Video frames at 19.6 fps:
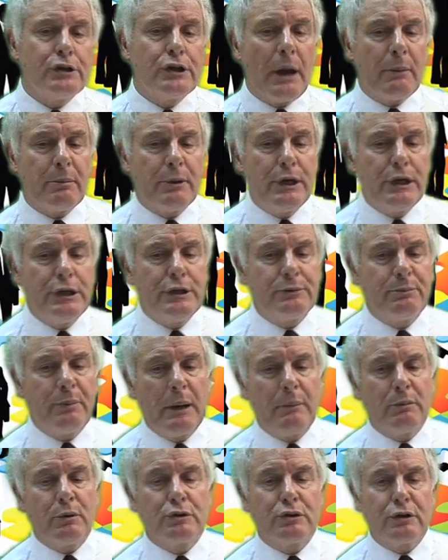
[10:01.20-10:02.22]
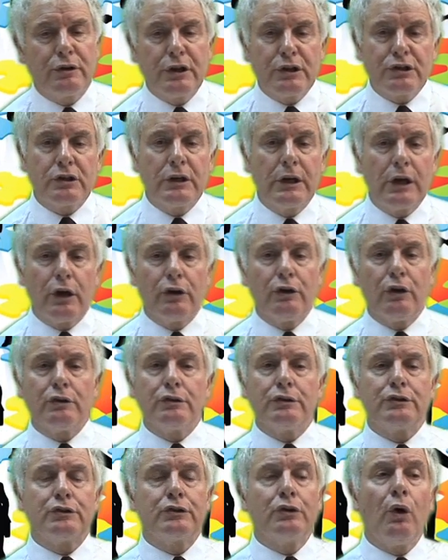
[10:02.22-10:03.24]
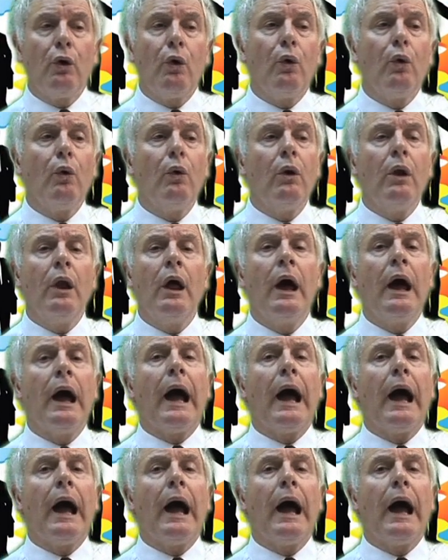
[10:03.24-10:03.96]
Japanese people traditionally are not as tall